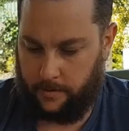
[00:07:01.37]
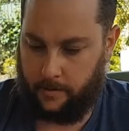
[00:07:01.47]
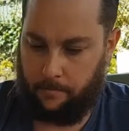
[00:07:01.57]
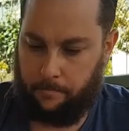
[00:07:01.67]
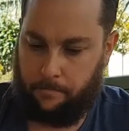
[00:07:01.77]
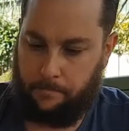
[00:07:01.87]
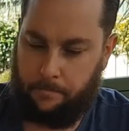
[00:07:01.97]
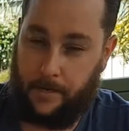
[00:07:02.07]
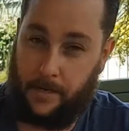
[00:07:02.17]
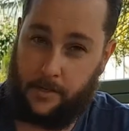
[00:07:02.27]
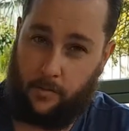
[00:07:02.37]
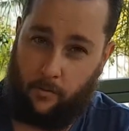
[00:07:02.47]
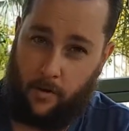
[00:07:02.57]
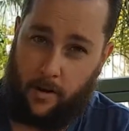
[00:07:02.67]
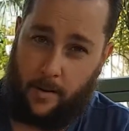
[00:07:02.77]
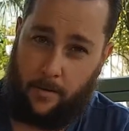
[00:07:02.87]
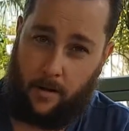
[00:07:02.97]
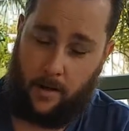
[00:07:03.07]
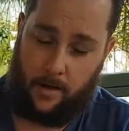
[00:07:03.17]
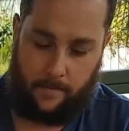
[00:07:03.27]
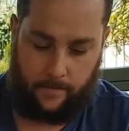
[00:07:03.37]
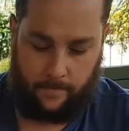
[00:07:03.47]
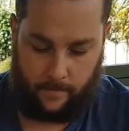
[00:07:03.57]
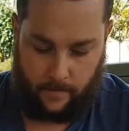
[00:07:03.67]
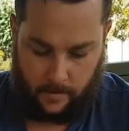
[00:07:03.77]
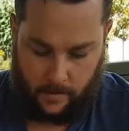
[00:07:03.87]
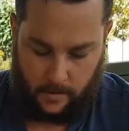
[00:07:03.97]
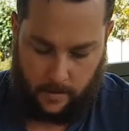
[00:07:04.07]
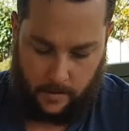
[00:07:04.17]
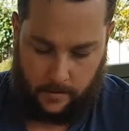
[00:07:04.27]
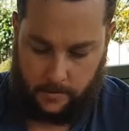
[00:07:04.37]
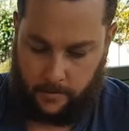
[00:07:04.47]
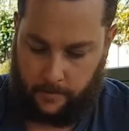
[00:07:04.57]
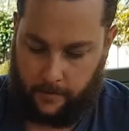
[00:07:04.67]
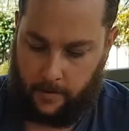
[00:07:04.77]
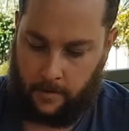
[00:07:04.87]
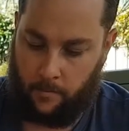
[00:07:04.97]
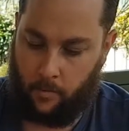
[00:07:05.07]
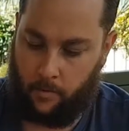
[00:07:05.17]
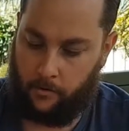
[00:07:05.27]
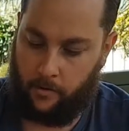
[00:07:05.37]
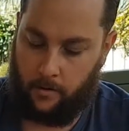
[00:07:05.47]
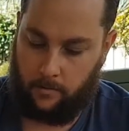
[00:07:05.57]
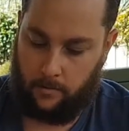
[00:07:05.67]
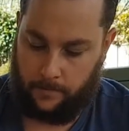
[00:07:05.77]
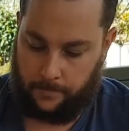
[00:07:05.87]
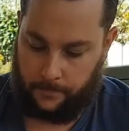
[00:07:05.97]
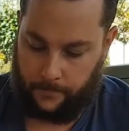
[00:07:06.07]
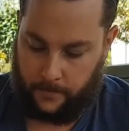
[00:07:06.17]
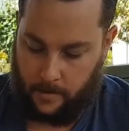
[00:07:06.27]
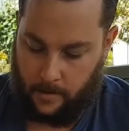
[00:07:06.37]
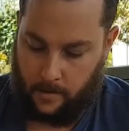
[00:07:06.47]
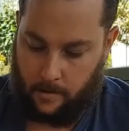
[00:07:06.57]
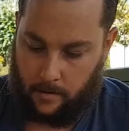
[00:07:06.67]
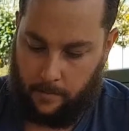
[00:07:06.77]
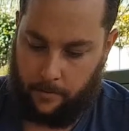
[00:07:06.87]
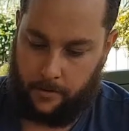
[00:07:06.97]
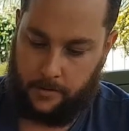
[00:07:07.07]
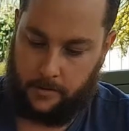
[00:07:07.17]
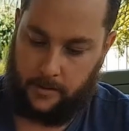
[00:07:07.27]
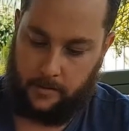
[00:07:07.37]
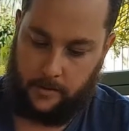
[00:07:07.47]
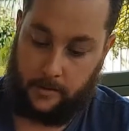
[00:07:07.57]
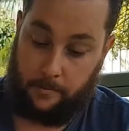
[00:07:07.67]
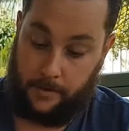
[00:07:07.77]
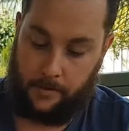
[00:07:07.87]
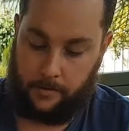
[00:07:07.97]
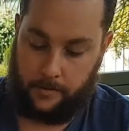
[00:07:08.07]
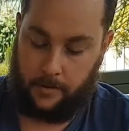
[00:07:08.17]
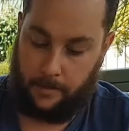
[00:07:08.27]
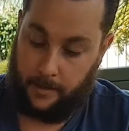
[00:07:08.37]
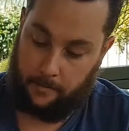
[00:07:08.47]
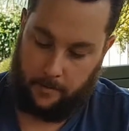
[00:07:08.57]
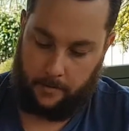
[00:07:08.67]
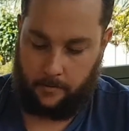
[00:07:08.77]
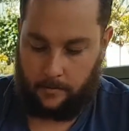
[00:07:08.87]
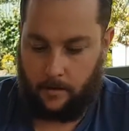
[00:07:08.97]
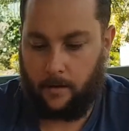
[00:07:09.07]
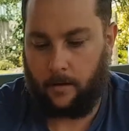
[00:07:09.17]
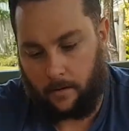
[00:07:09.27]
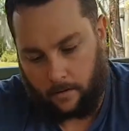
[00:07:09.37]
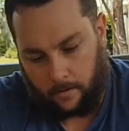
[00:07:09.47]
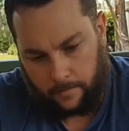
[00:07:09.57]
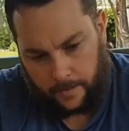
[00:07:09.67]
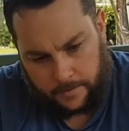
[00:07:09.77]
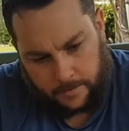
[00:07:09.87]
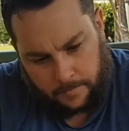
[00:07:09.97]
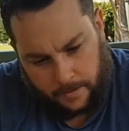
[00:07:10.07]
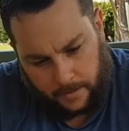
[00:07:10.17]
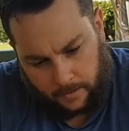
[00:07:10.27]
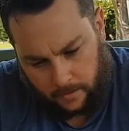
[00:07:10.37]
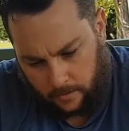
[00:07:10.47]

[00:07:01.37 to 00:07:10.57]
can pinch right up high. So you've got a lot more control. I personally like to pinch onto the blade, but that's just me.